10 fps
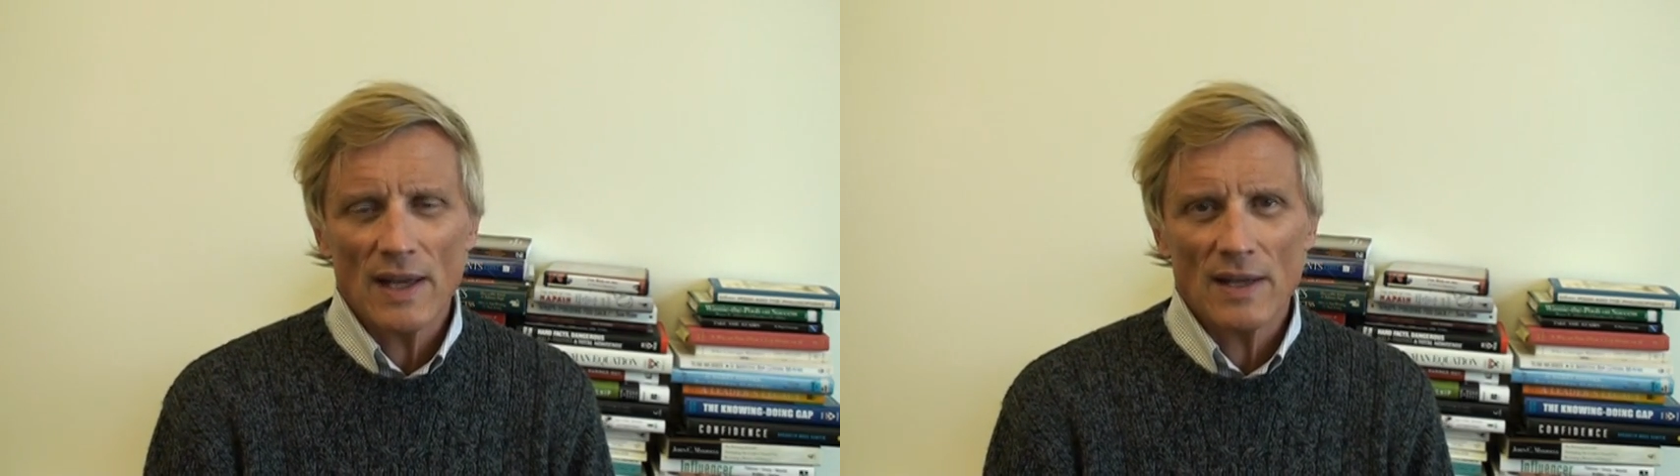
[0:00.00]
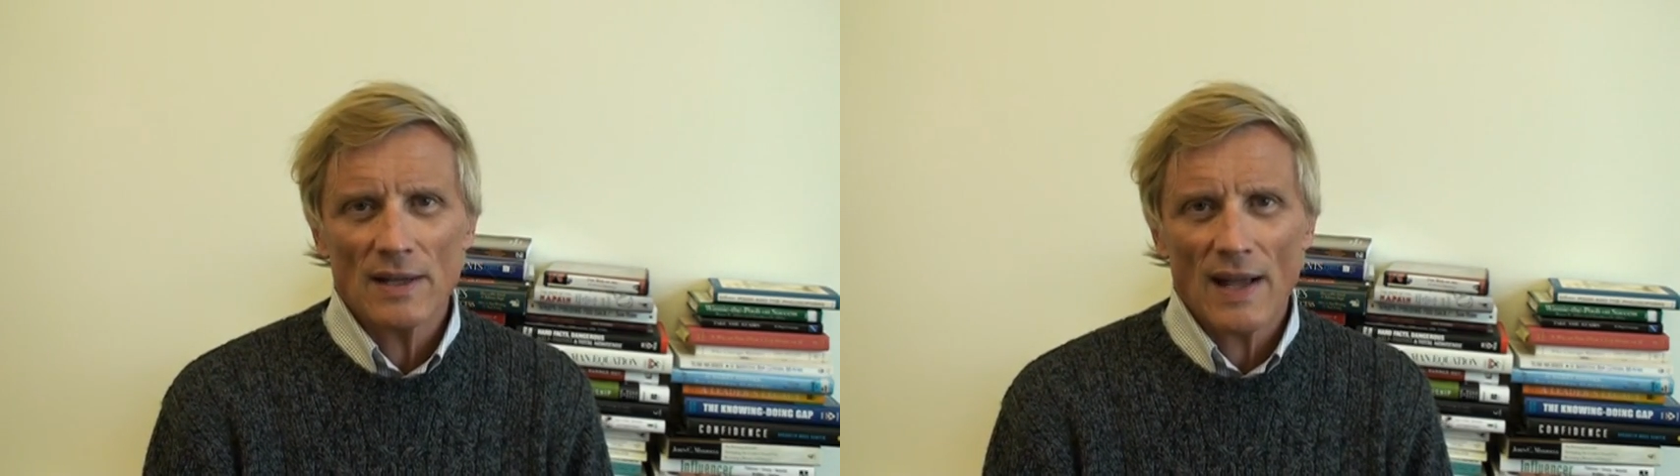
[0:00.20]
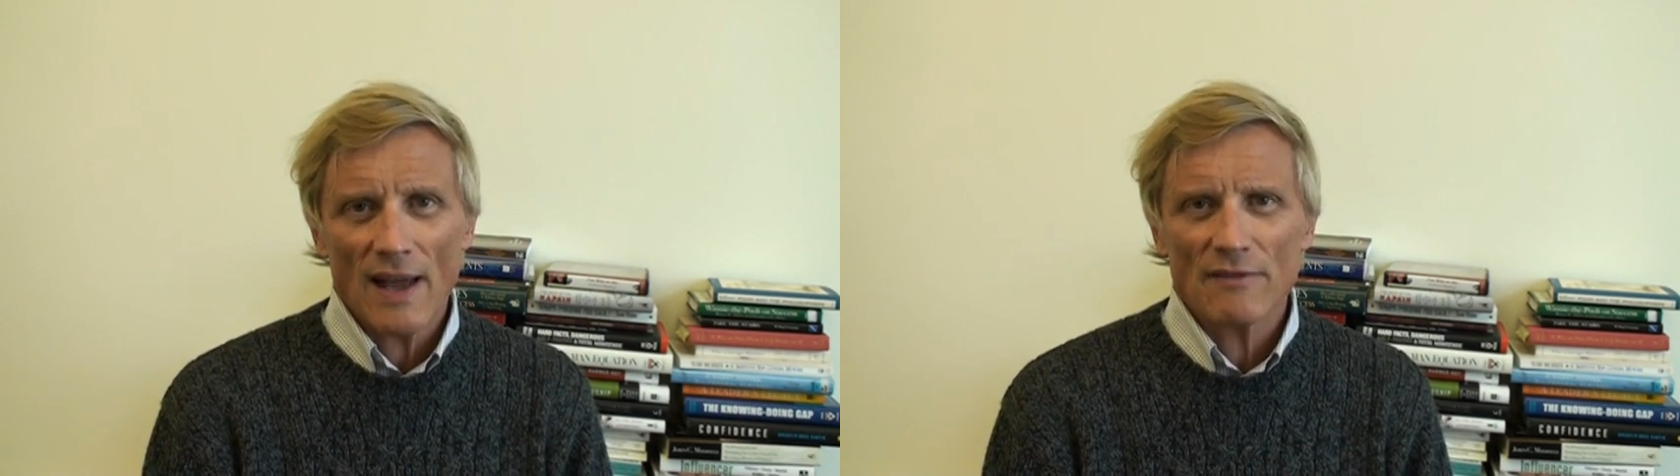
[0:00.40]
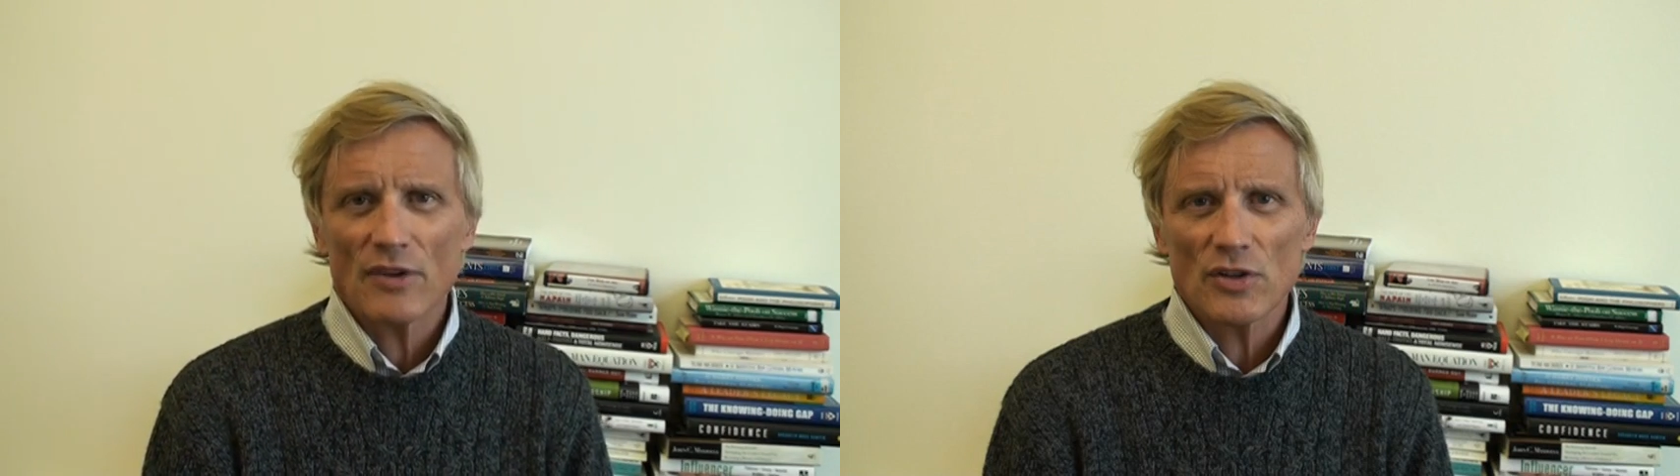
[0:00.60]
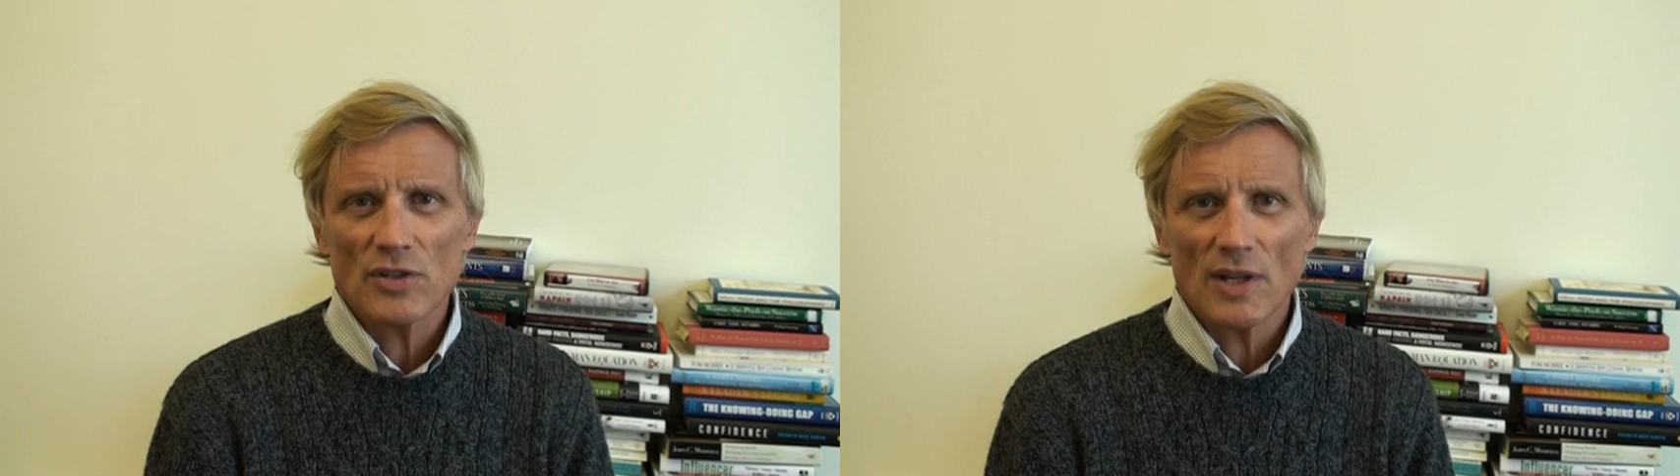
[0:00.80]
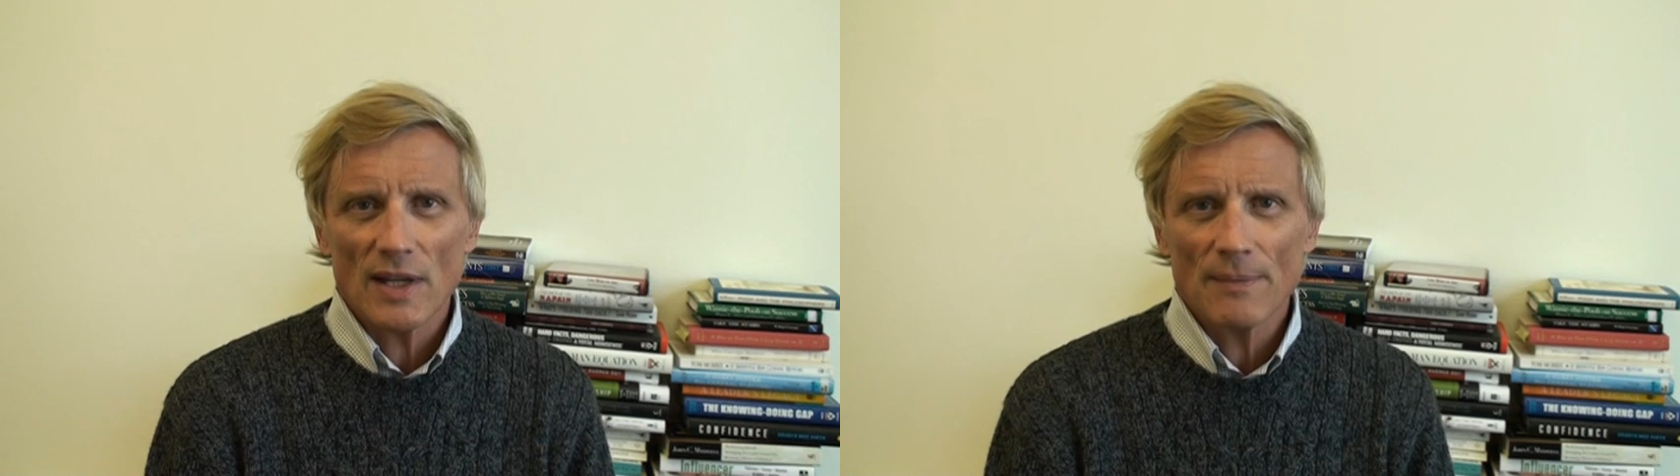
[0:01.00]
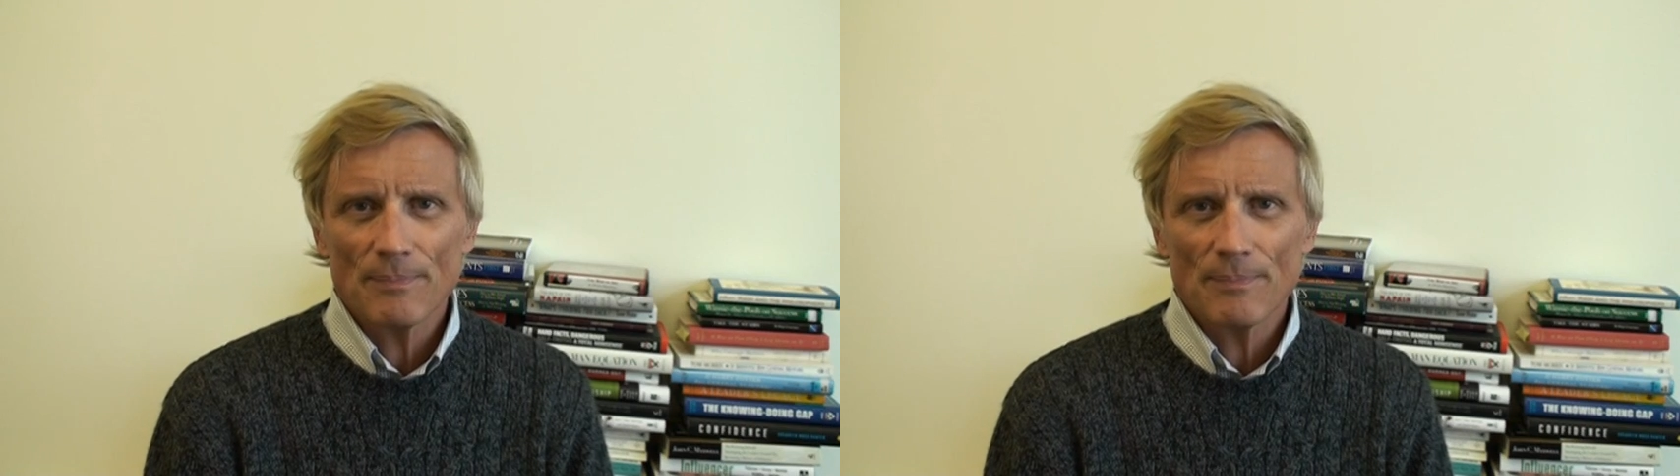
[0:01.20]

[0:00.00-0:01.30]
in adversity